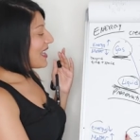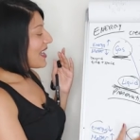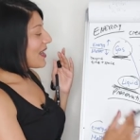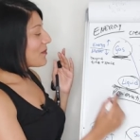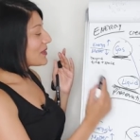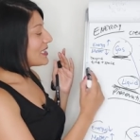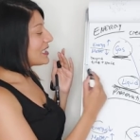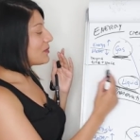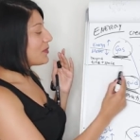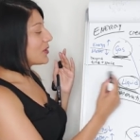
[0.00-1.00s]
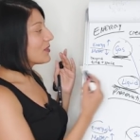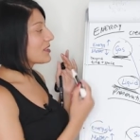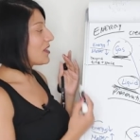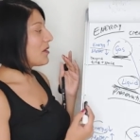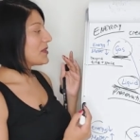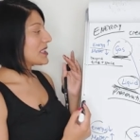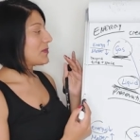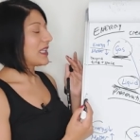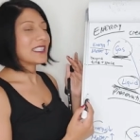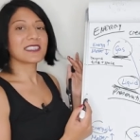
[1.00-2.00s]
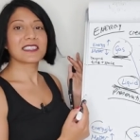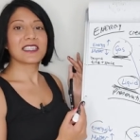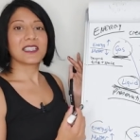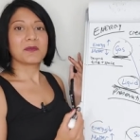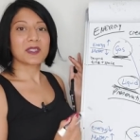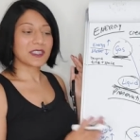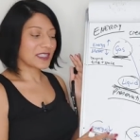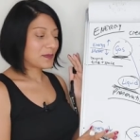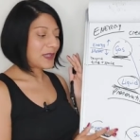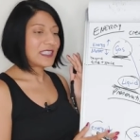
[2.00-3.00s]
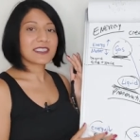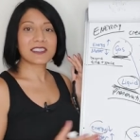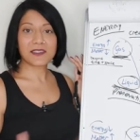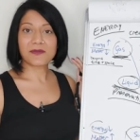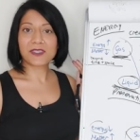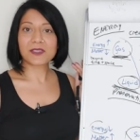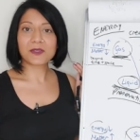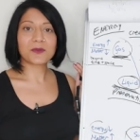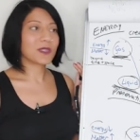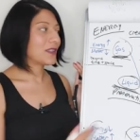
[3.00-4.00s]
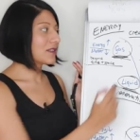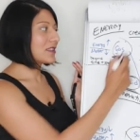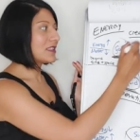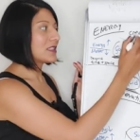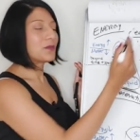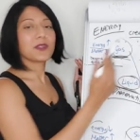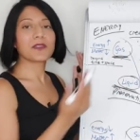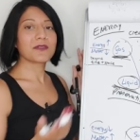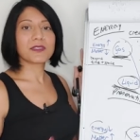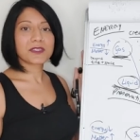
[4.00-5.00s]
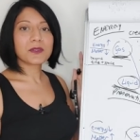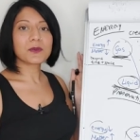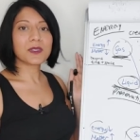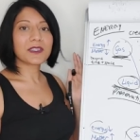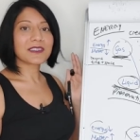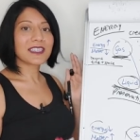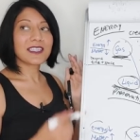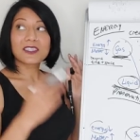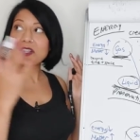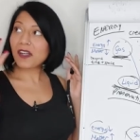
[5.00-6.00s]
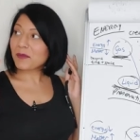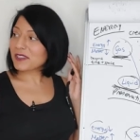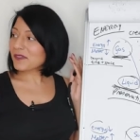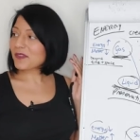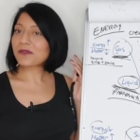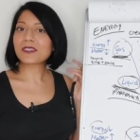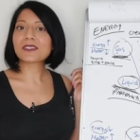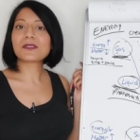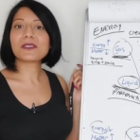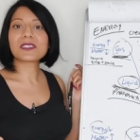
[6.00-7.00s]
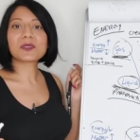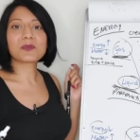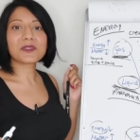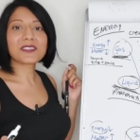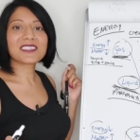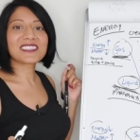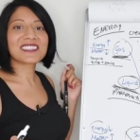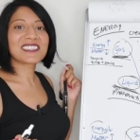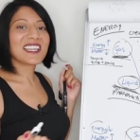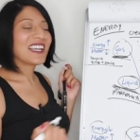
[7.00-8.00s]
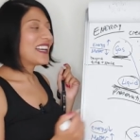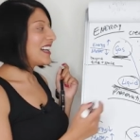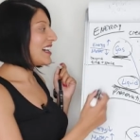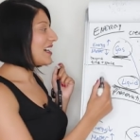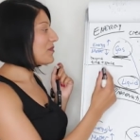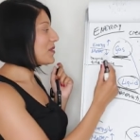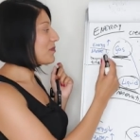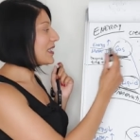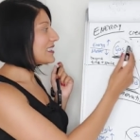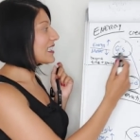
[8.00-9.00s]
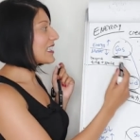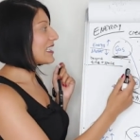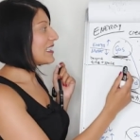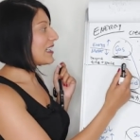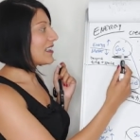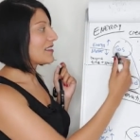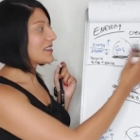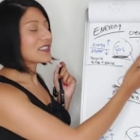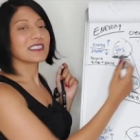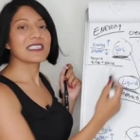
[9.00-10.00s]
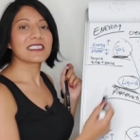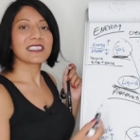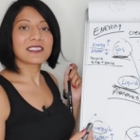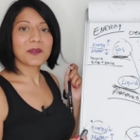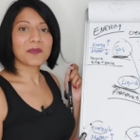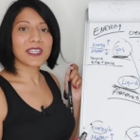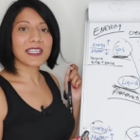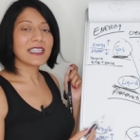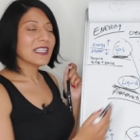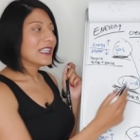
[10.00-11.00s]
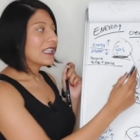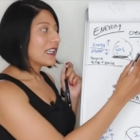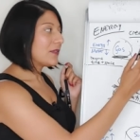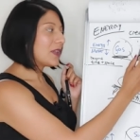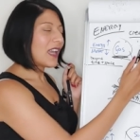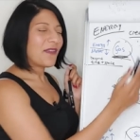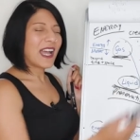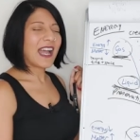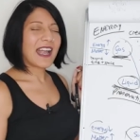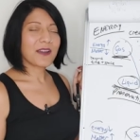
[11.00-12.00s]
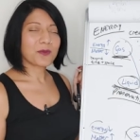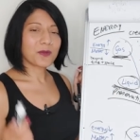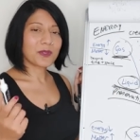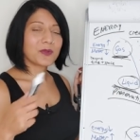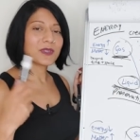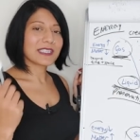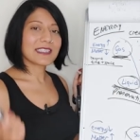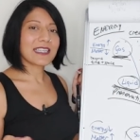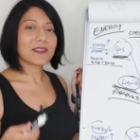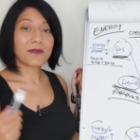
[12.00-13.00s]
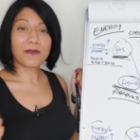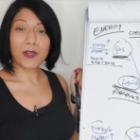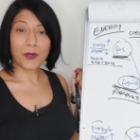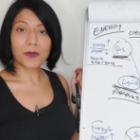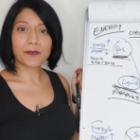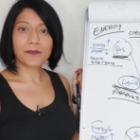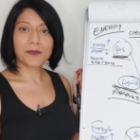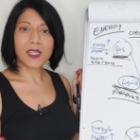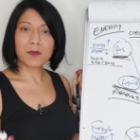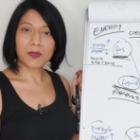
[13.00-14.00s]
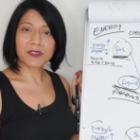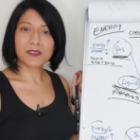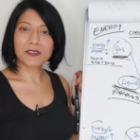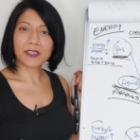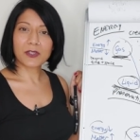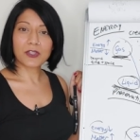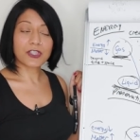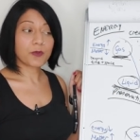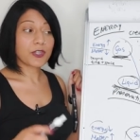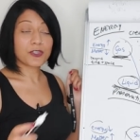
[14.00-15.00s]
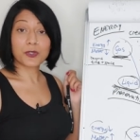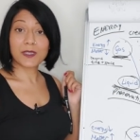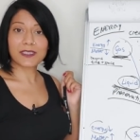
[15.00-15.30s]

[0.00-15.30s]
Um, but this is beyond time and space because space is the physical world. This is beyond the physical world. Time is of the physical experience. Uh, but basically, doesn't exist up there. Have you ever had what we call a state of flow in positive psychology, where you're doing